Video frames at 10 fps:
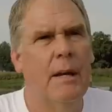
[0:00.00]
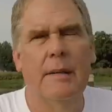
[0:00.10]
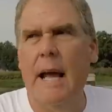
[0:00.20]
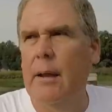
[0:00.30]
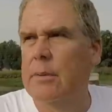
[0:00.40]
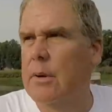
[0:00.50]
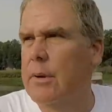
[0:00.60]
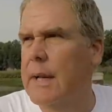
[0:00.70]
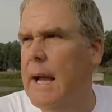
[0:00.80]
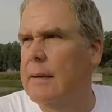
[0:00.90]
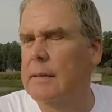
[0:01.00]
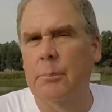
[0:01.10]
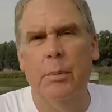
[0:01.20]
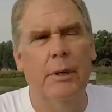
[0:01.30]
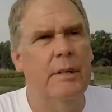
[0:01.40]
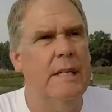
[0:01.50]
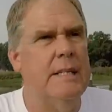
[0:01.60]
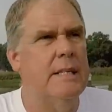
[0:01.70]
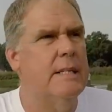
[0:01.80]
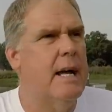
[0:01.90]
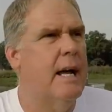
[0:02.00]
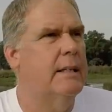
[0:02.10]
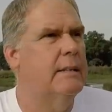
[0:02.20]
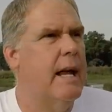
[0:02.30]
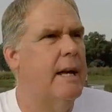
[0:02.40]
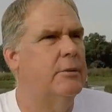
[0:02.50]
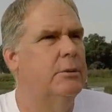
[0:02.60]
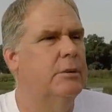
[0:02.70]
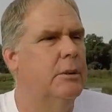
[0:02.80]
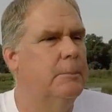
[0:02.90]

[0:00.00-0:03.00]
tallow's already got some pretty decent sized tassels,